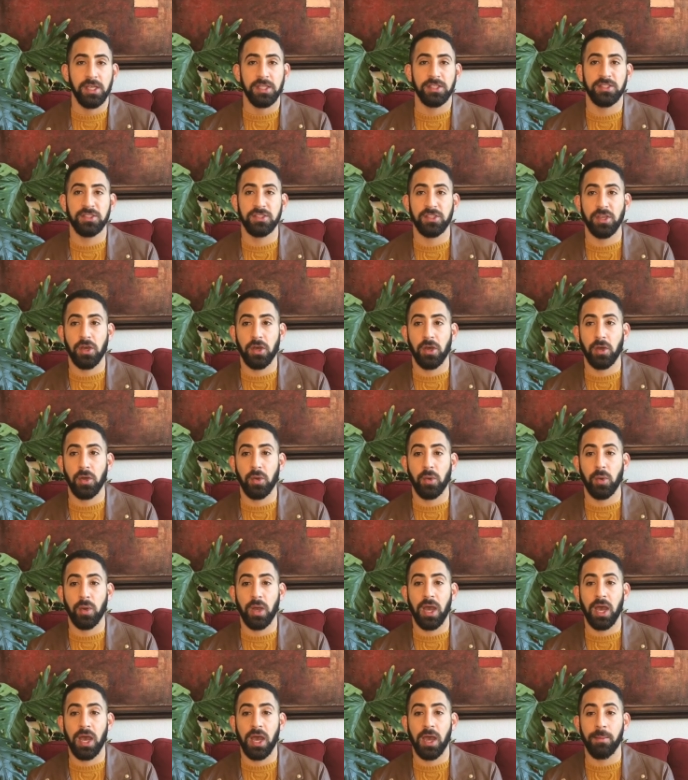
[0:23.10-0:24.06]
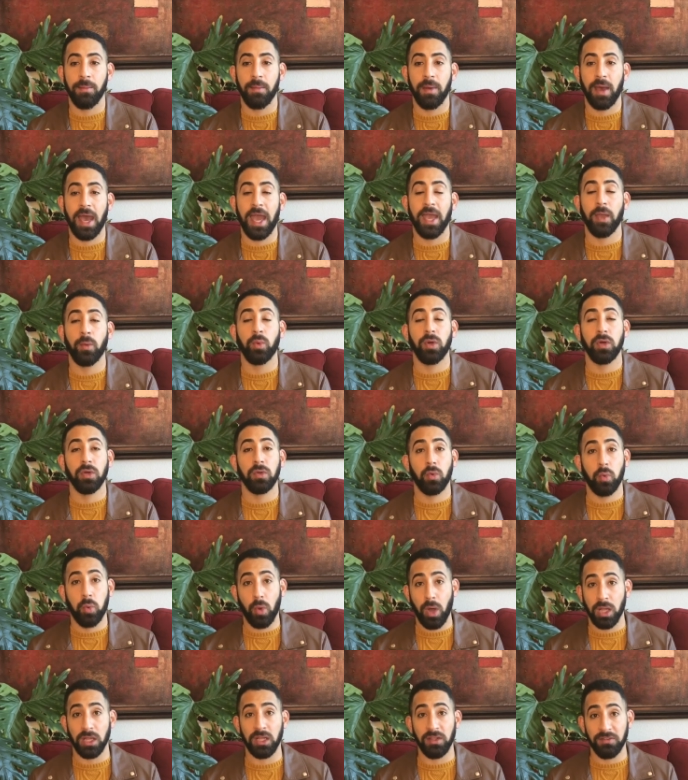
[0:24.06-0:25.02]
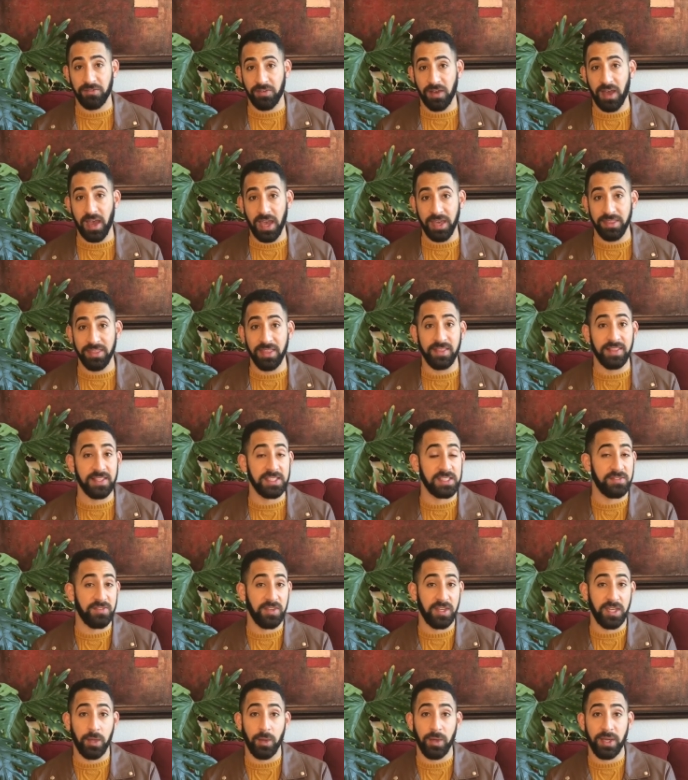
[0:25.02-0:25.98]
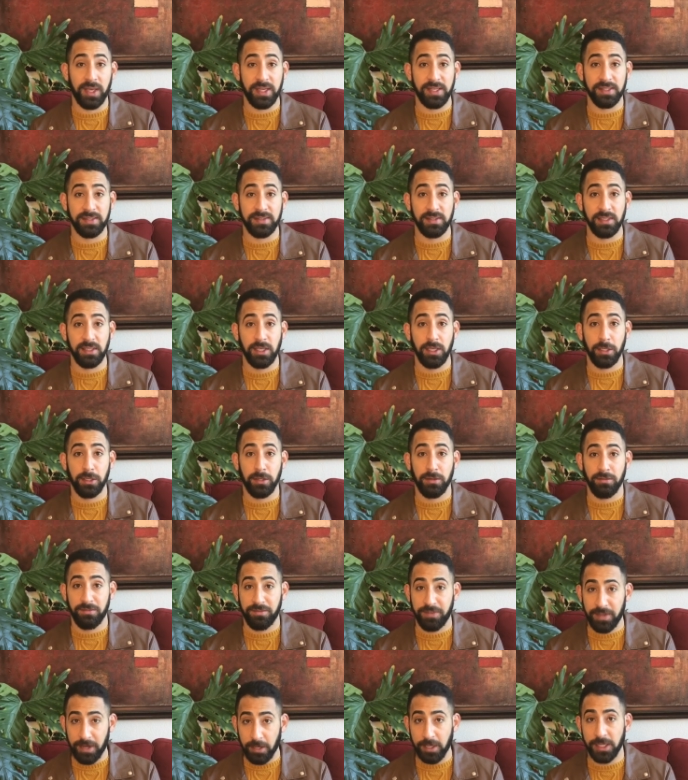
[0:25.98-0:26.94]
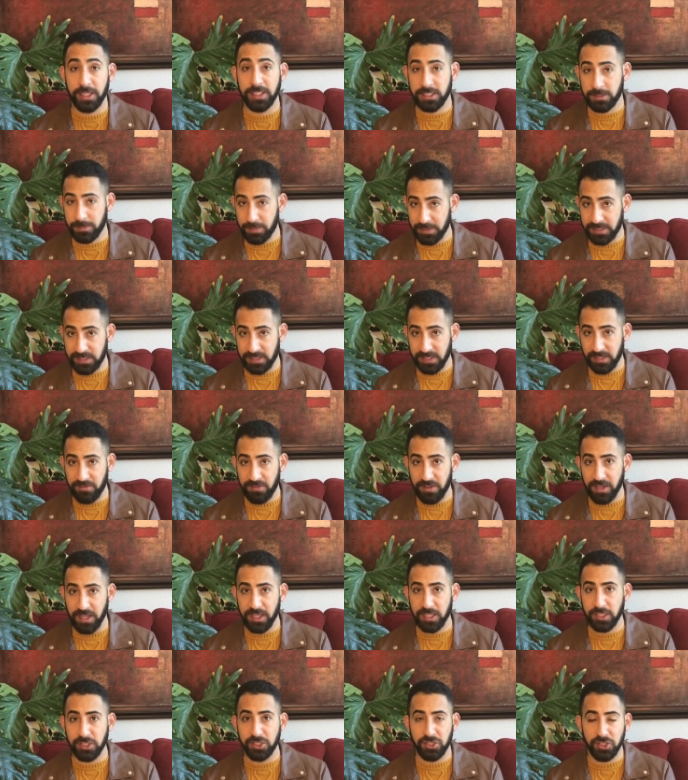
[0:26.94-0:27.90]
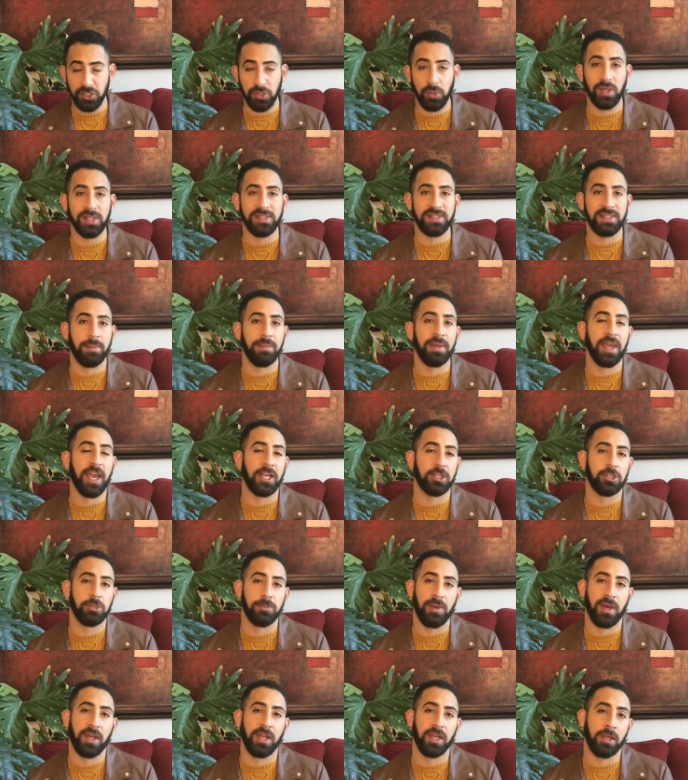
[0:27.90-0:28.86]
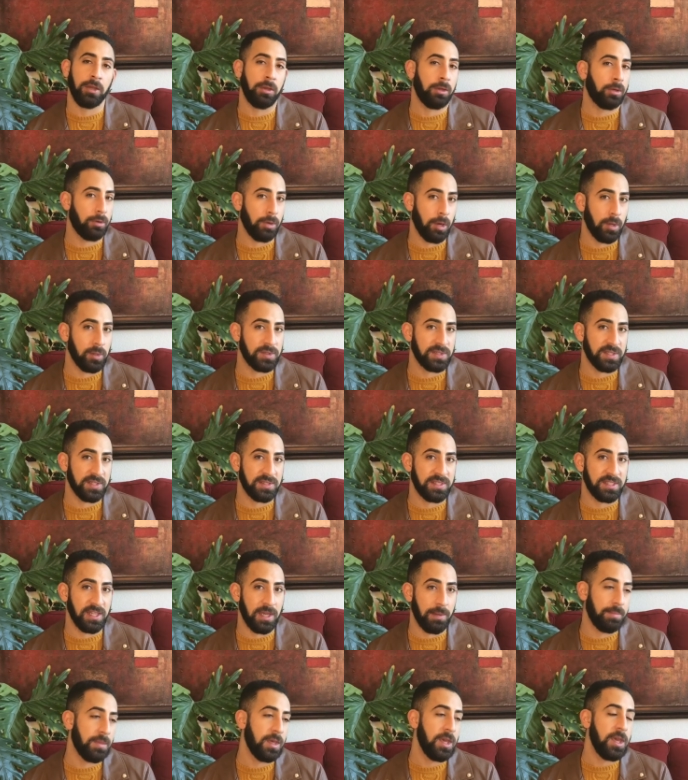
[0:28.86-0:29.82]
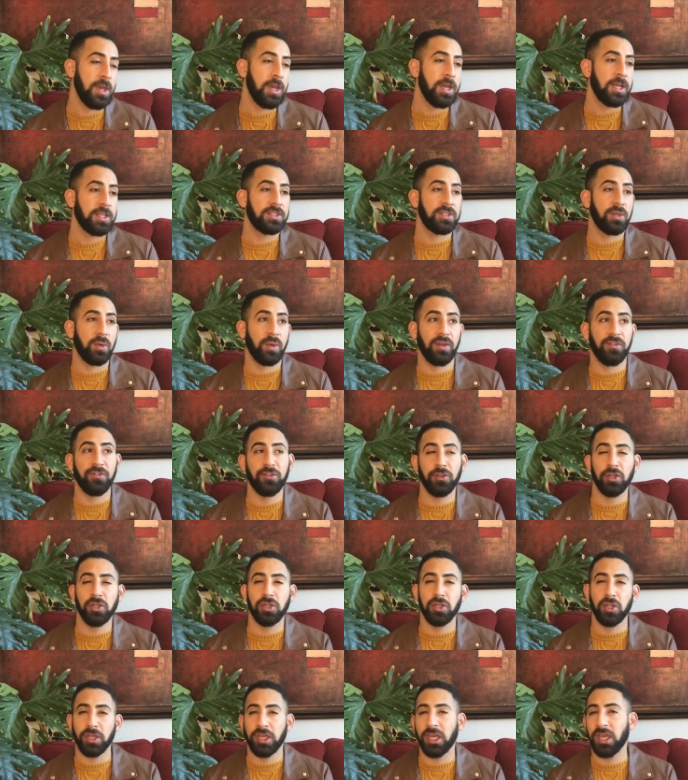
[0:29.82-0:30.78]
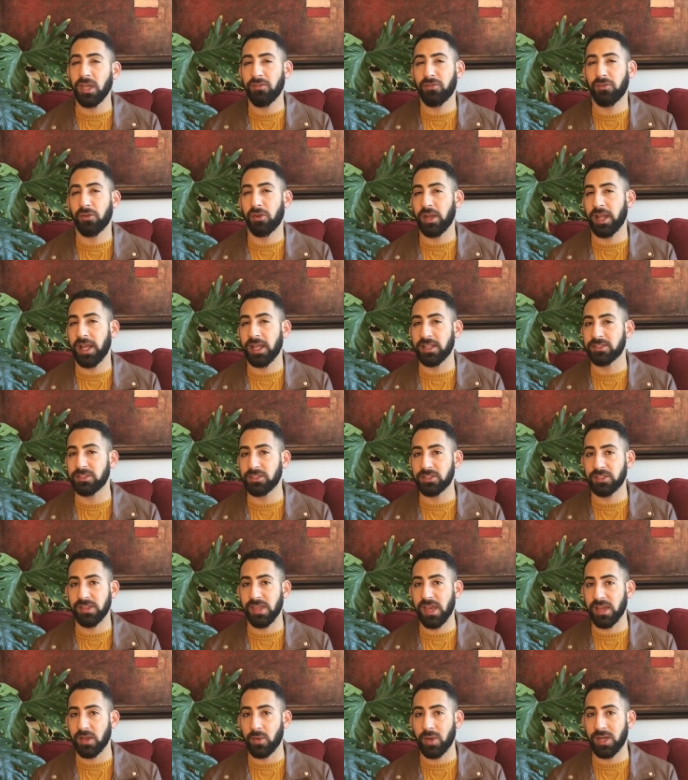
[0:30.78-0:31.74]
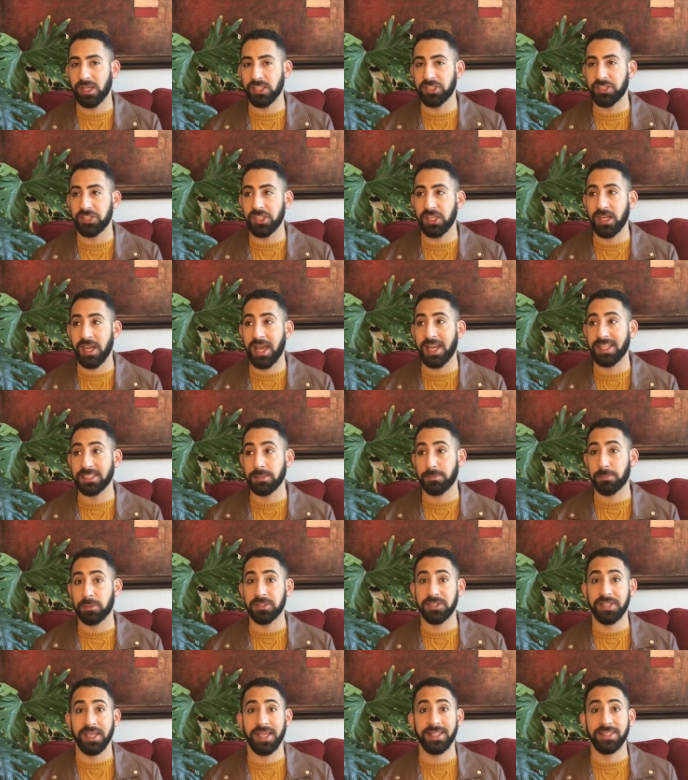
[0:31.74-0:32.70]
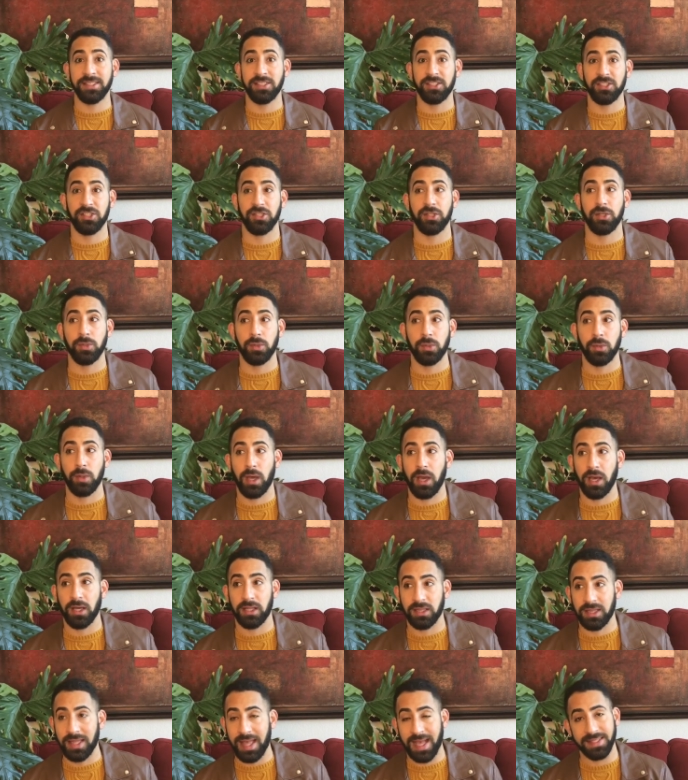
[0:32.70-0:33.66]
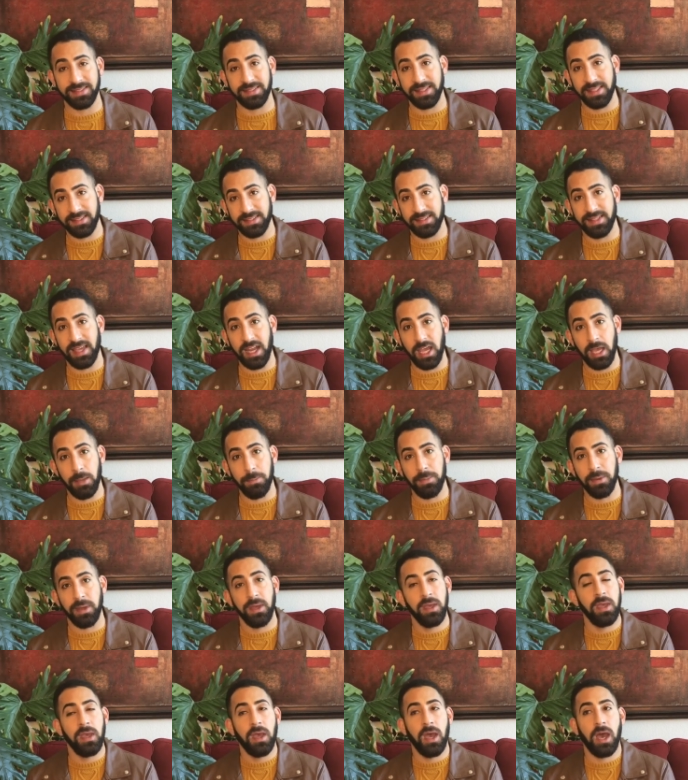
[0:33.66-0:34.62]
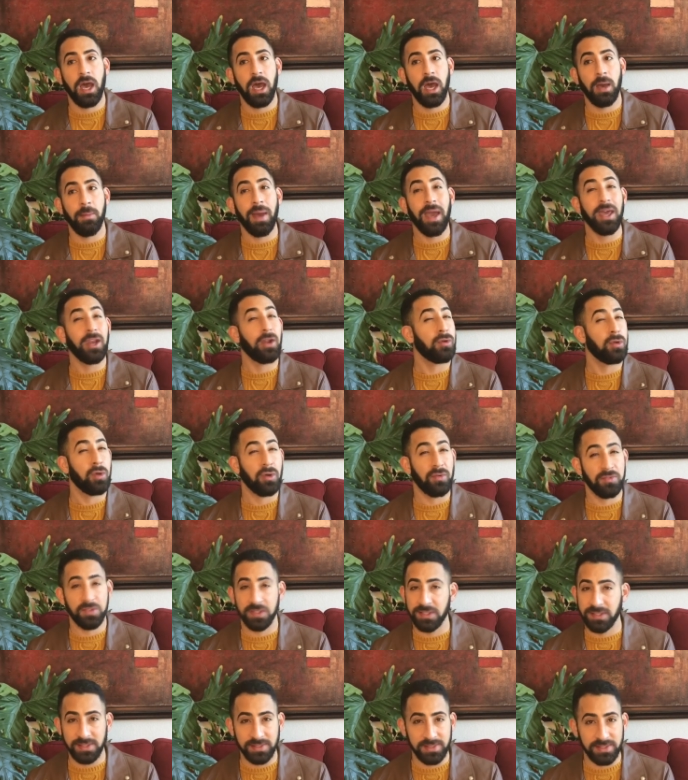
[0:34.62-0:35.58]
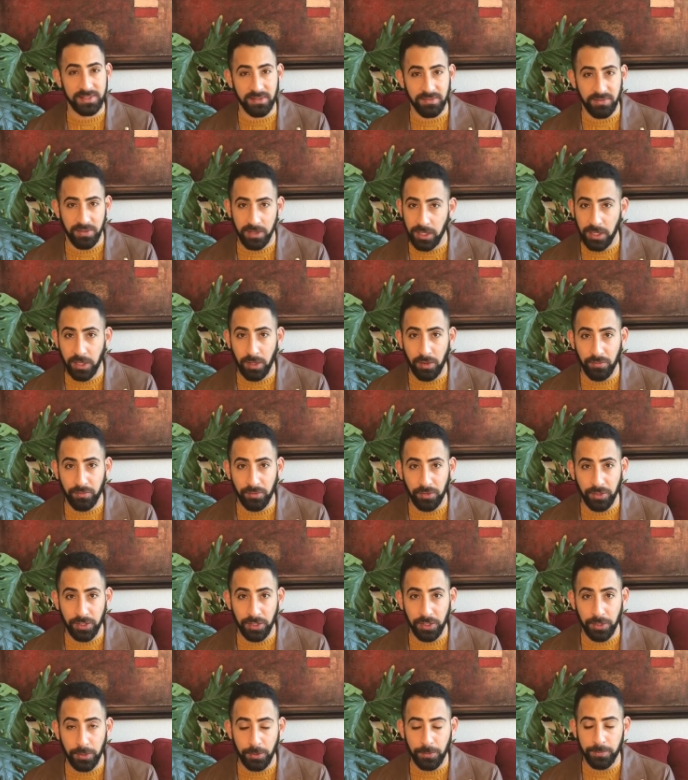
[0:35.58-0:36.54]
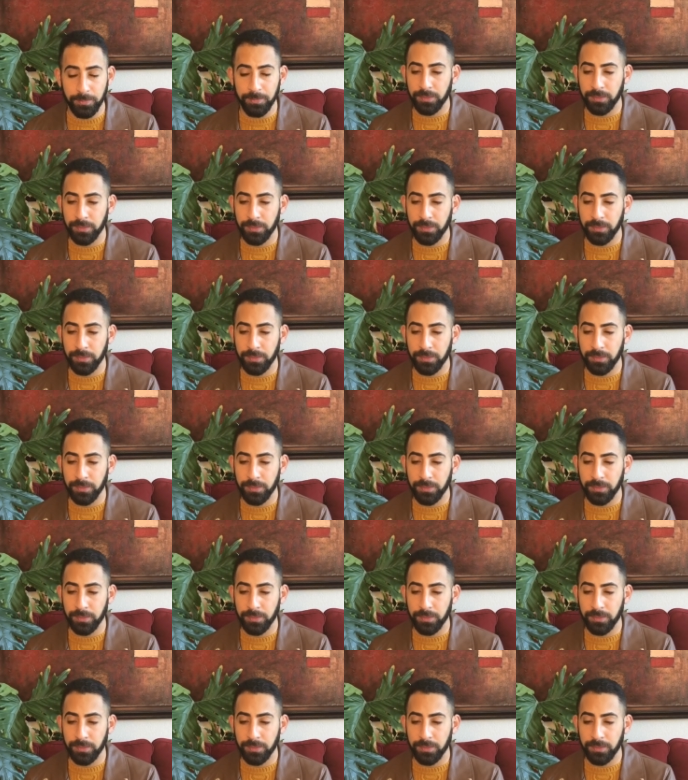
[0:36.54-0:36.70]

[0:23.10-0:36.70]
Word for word: So um, I will qualify that this video is very specific to a semi-hydroponic grow system. So if you're looking for an answer to that question as it pertains to a classic setup, um, I don't know if this is the video for you.